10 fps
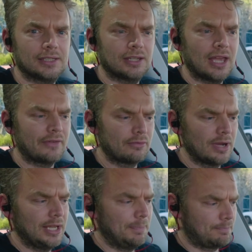So you have a
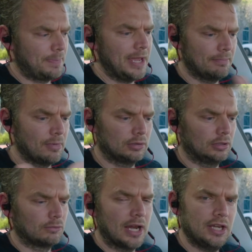really big
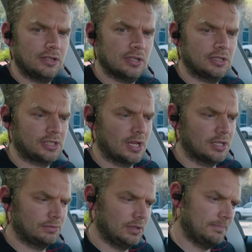model range that
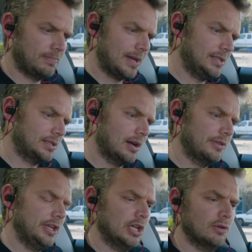starts with the base car,
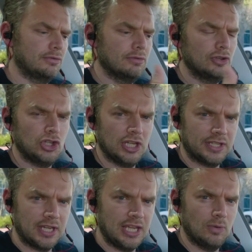then you go through the
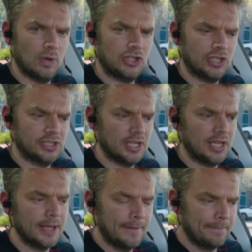GT, which is
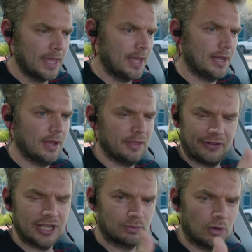the
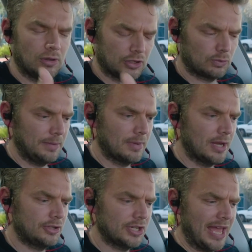fast one, the twin
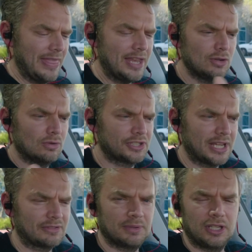motor, and then you
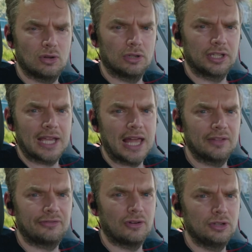also have something called a
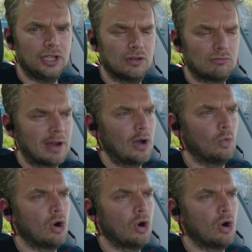California Route